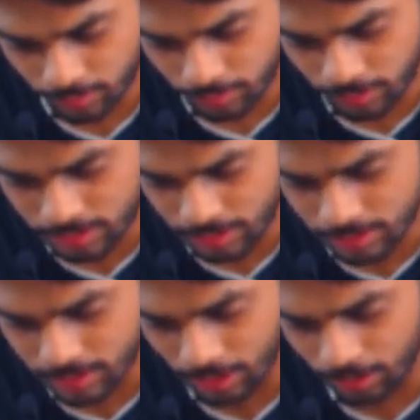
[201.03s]
this
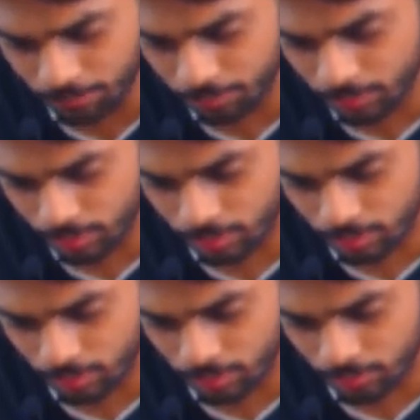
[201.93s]
is the
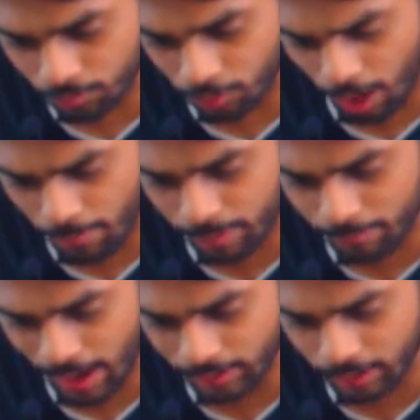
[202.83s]
foramen
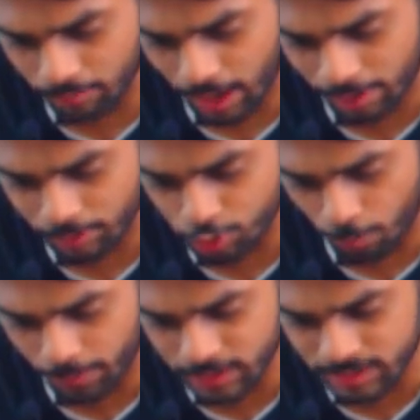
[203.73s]
magnum, and which
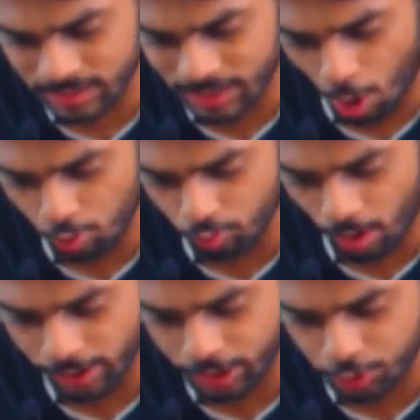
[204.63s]
opens
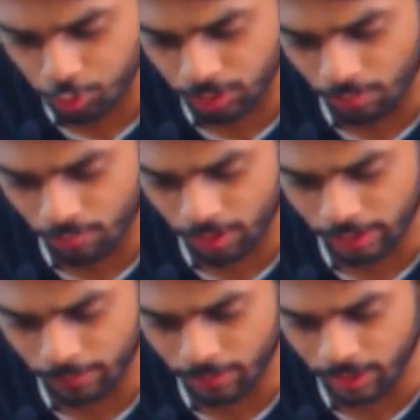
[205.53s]
downward into the
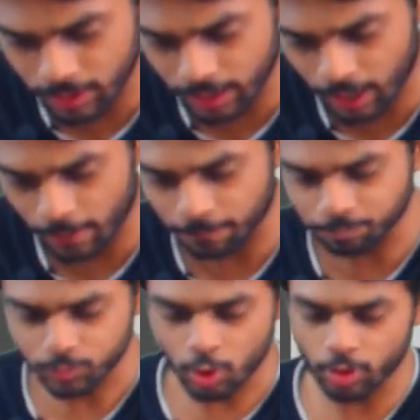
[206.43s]
vertebral canal.
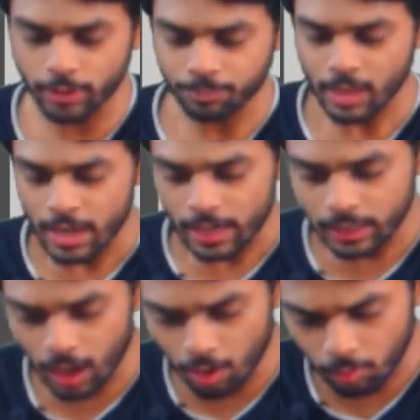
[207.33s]
Okay,
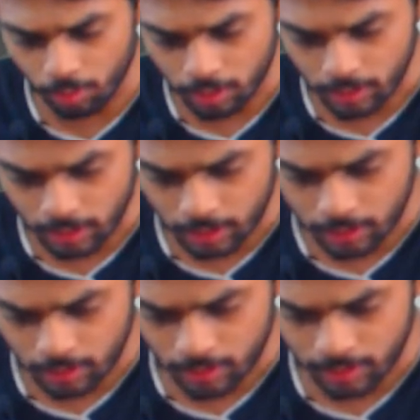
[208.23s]
now
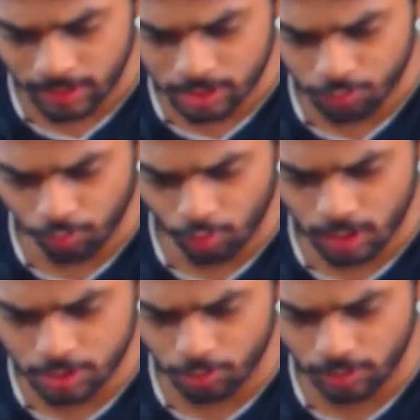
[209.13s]
let's
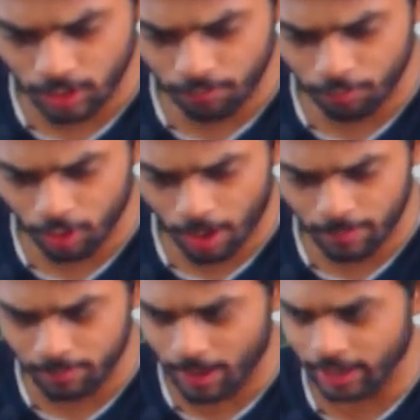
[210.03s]
focus on the
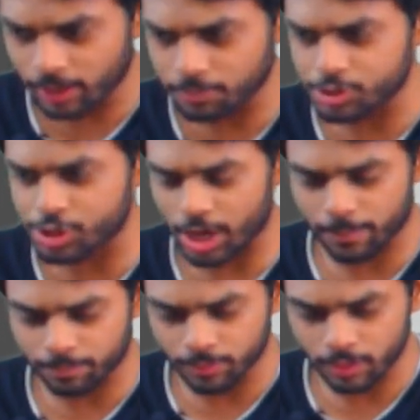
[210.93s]
foramen magnum
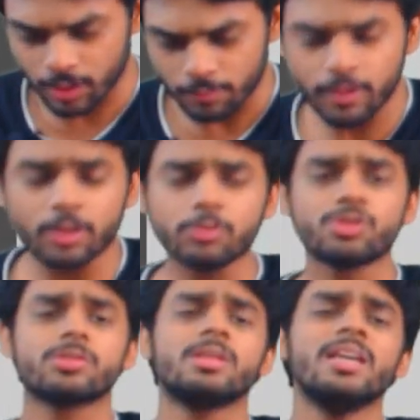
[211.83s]
shape. When you
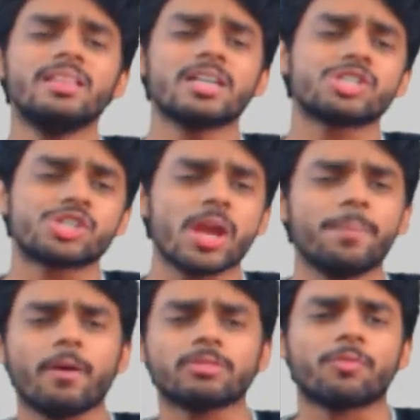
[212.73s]
see the shape
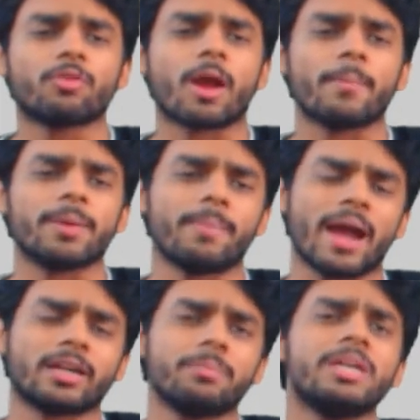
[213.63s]
of the foramen
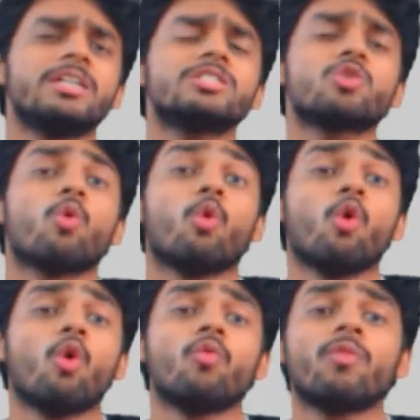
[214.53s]
magnum, it is
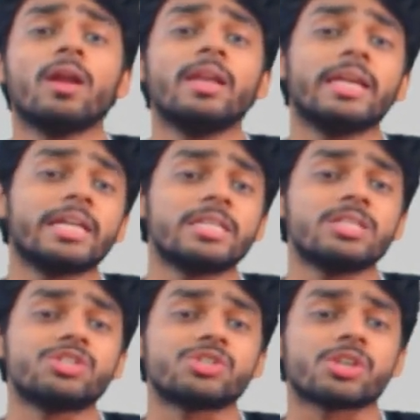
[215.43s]
oval
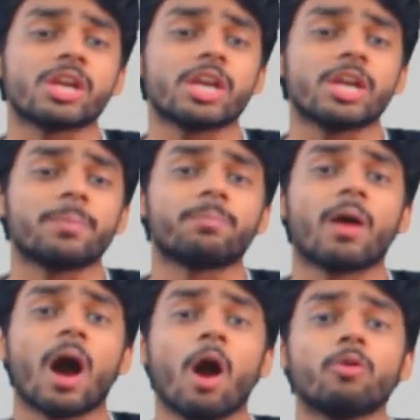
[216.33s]
in shape.
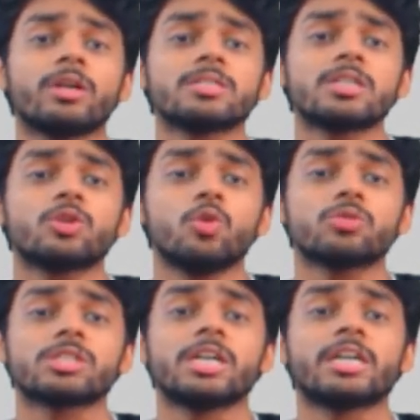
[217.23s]
How does it
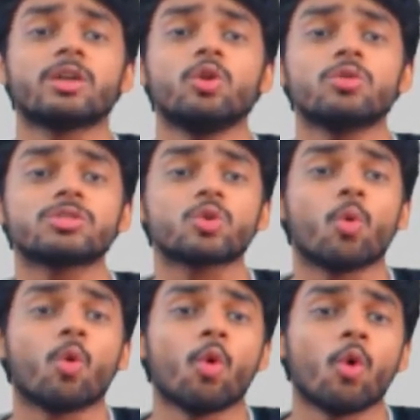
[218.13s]
look? It looks
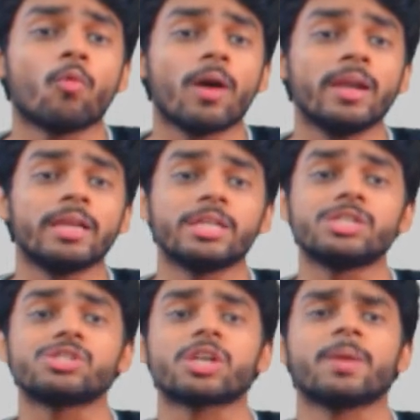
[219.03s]
oval
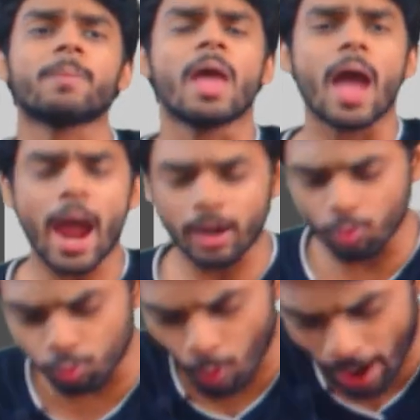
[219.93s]
in shape
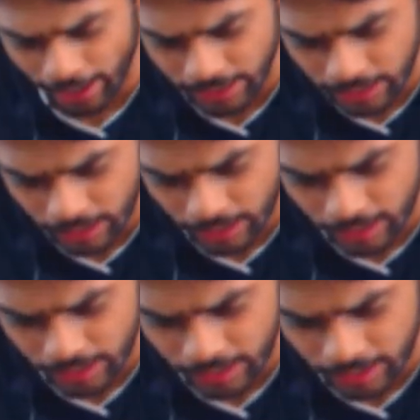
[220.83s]
and wider
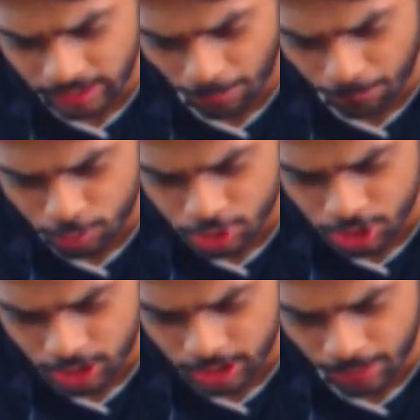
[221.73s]
in the
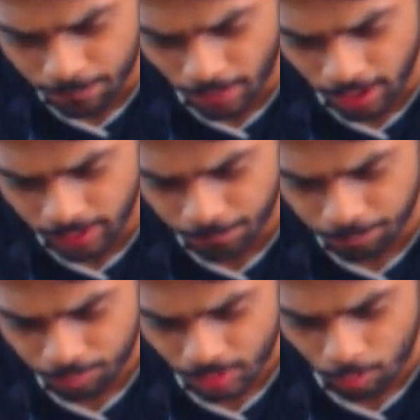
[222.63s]
posterior part,
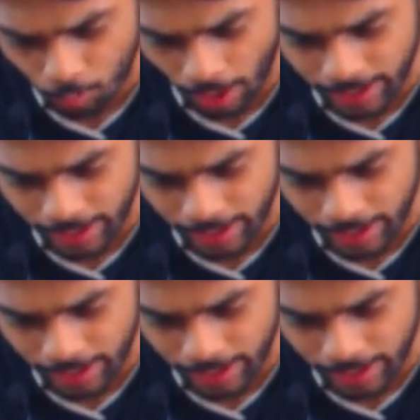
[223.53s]
while